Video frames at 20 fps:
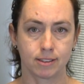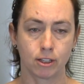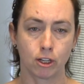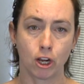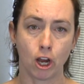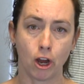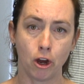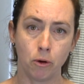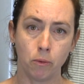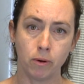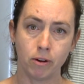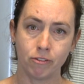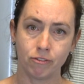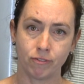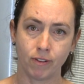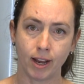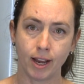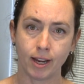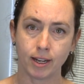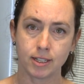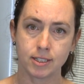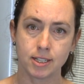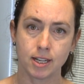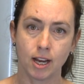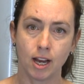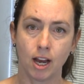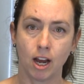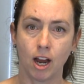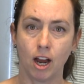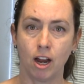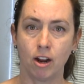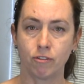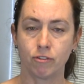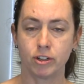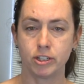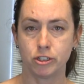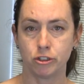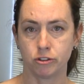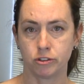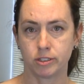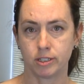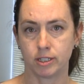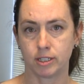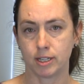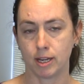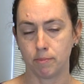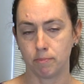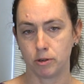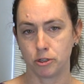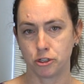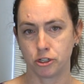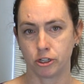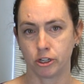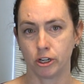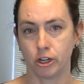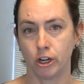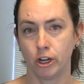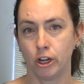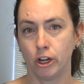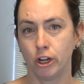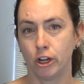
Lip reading: co-effect of reducing temperature.